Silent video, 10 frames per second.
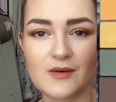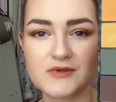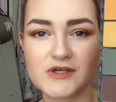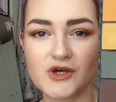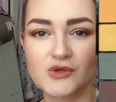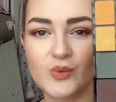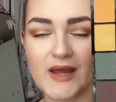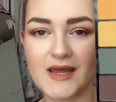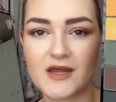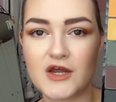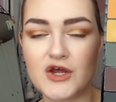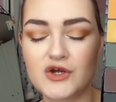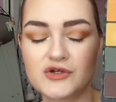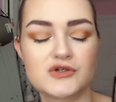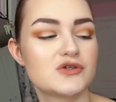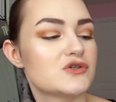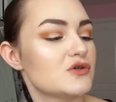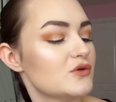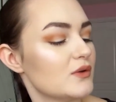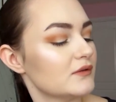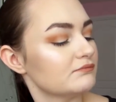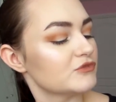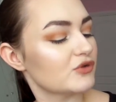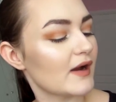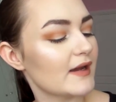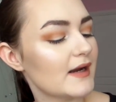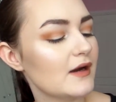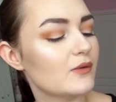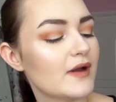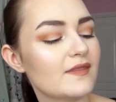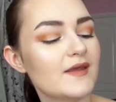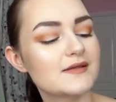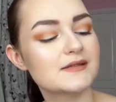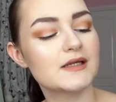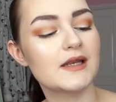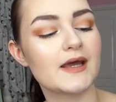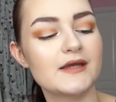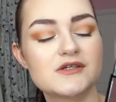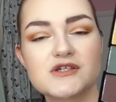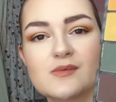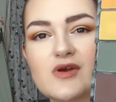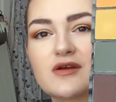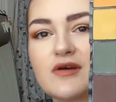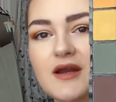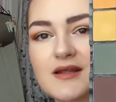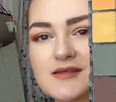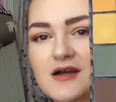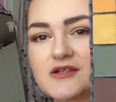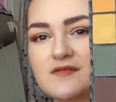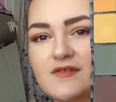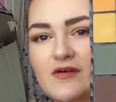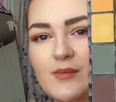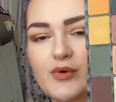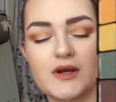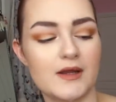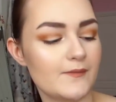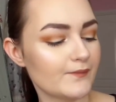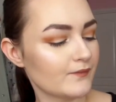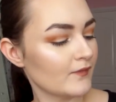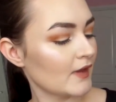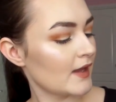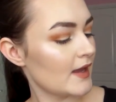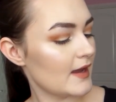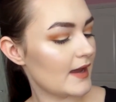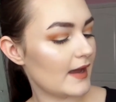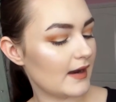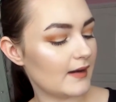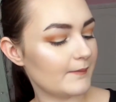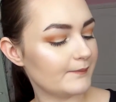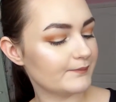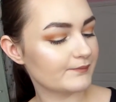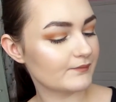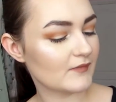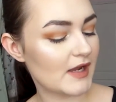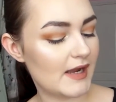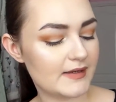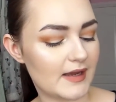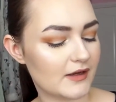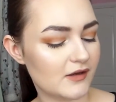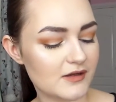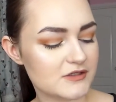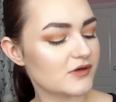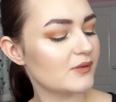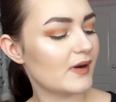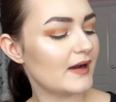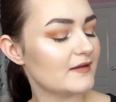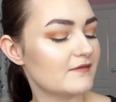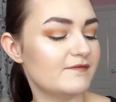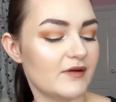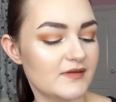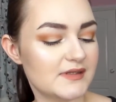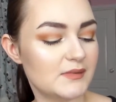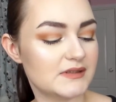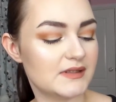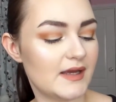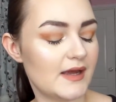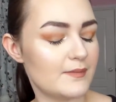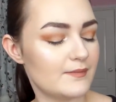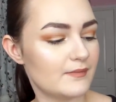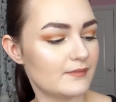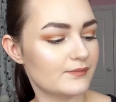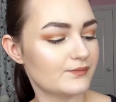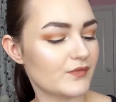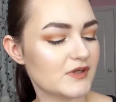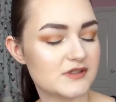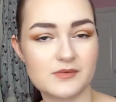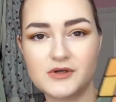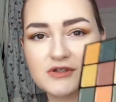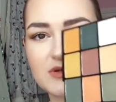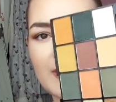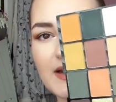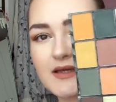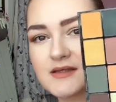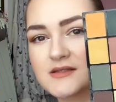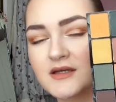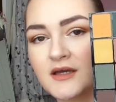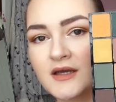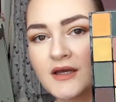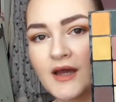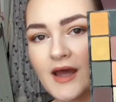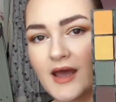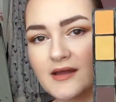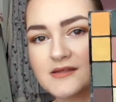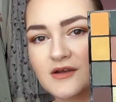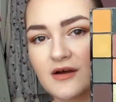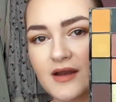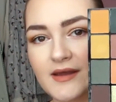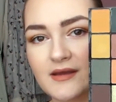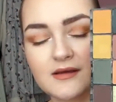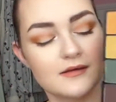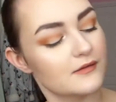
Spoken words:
was a good way to try it out. And this light shimmery green, it's actually very pretty. Yeah, colour story wise, very similar to the Subculture palette. It's got like